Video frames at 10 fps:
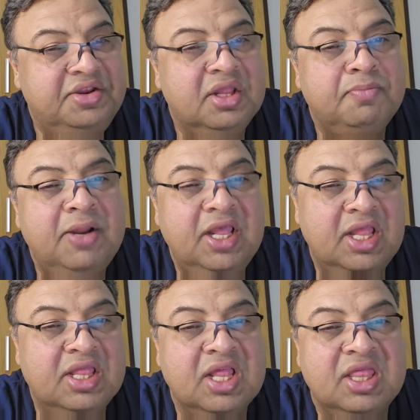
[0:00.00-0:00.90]
is
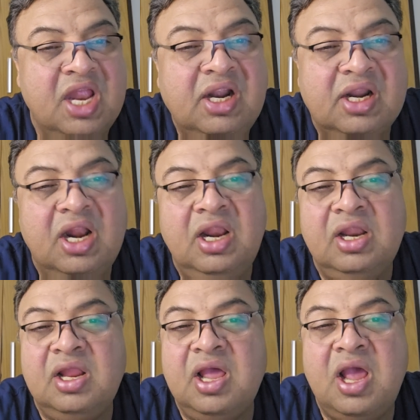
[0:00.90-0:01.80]
displayed as a
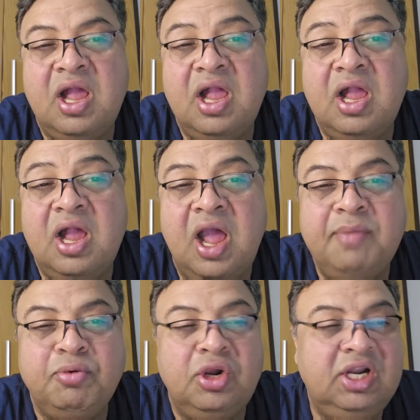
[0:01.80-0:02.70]
central
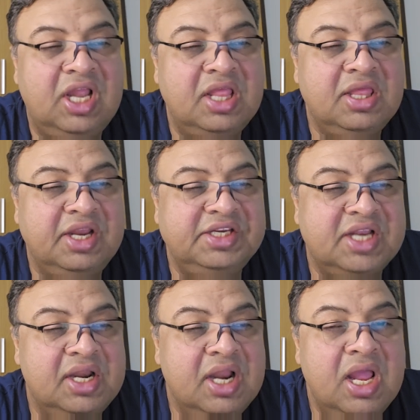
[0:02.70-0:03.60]
hypointense
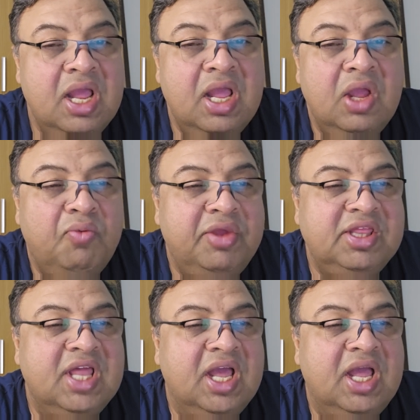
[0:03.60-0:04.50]
region
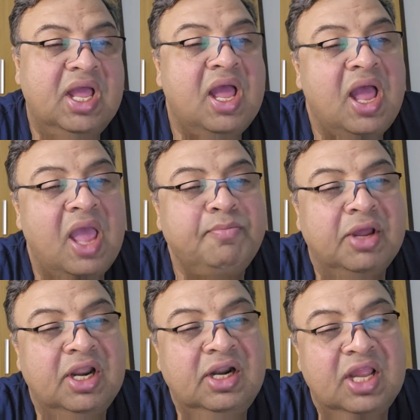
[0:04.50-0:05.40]
with the
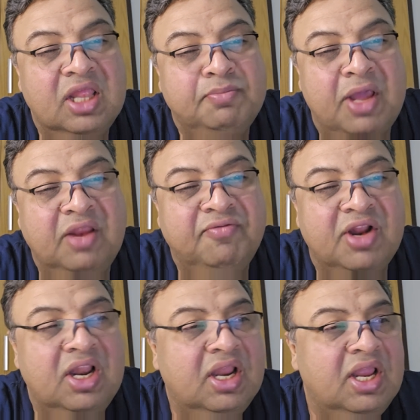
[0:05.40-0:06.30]
hyper intense
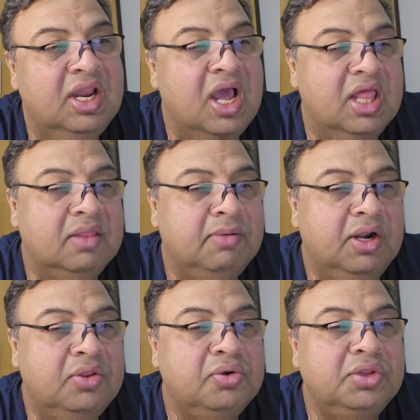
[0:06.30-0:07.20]
peripheral
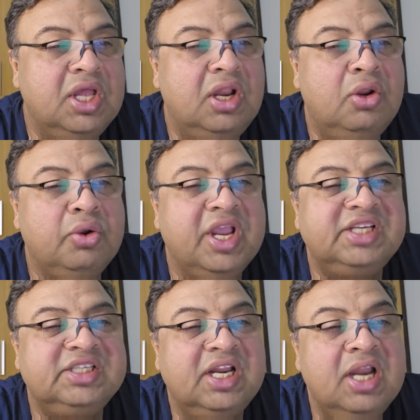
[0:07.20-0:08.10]
enhancement. So the
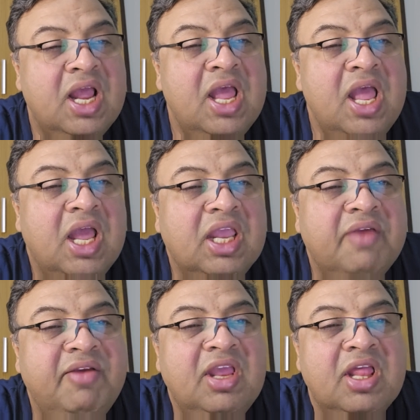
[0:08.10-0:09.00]
location
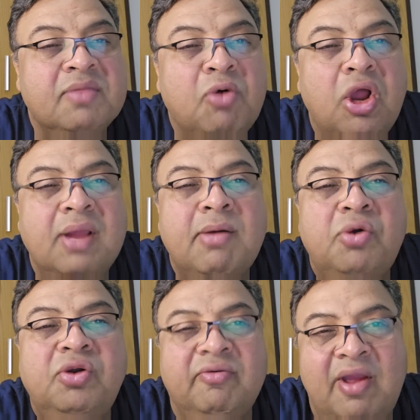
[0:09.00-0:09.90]
giving a small
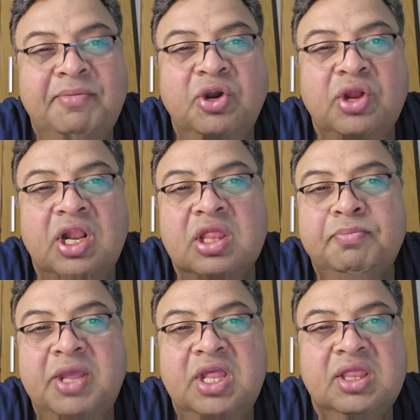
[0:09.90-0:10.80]
amount of epidural
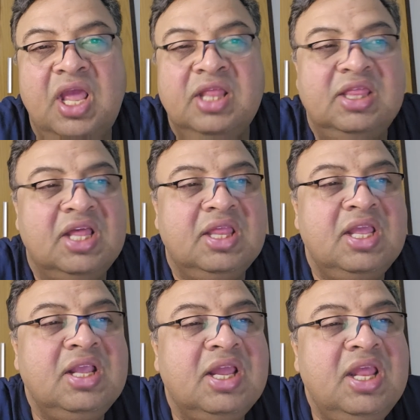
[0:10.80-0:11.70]
space and thus
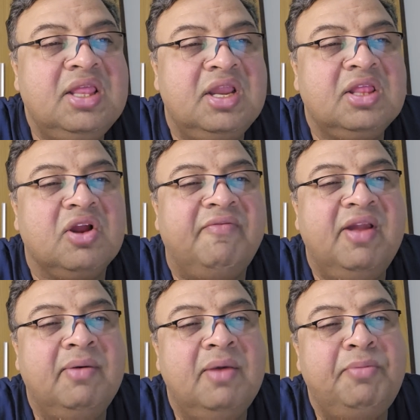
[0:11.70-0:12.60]
increased risk
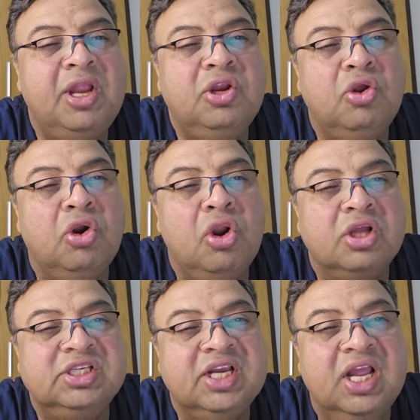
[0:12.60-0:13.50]
of developing
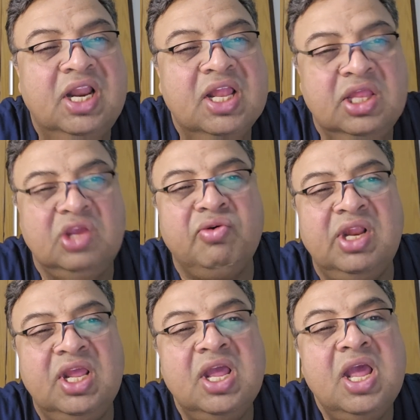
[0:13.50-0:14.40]
neurological
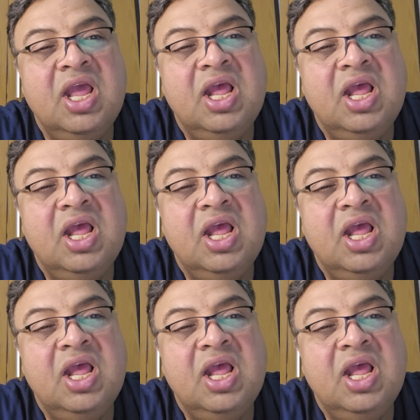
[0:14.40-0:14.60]
sequelae.